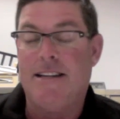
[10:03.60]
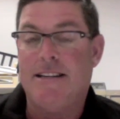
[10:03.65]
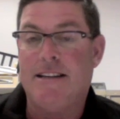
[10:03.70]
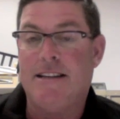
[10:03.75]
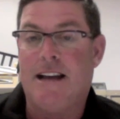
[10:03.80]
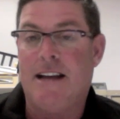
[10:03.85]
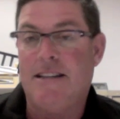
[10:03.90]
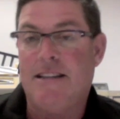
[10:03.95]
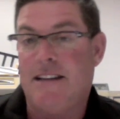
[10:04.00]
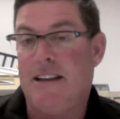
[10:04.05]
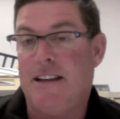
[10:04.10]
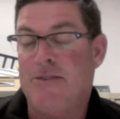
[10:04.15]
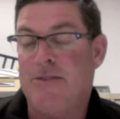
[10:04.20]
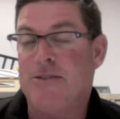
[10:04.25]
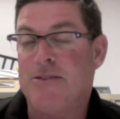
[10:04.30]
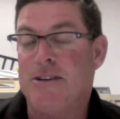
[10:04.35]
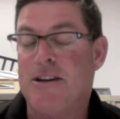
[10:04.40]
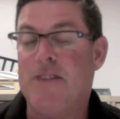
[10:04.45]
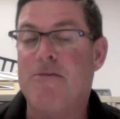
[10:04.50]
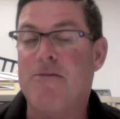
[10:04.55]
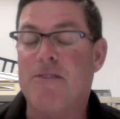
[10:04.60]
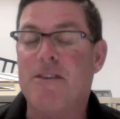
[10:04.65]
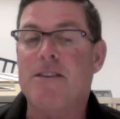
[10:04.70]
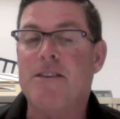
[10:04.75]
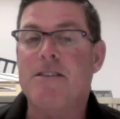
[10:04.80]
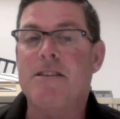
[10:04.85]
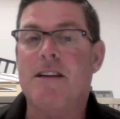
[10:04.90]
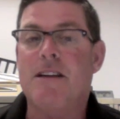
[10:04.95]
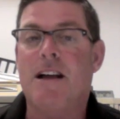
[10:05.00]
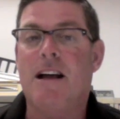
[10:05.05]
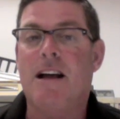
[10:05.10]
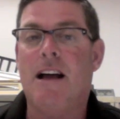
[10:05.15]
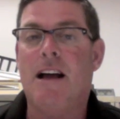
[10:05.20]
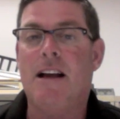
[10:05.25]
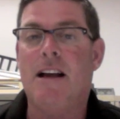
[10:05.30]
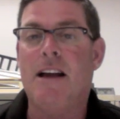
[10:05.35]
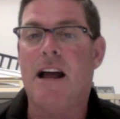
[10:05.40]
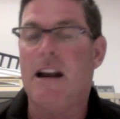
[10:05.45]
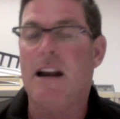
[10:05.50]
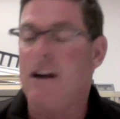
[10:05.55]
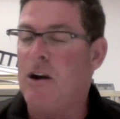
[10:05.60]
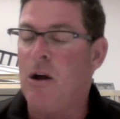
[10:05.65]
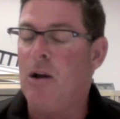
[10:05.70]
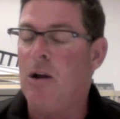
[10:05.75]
say there's a difference, not in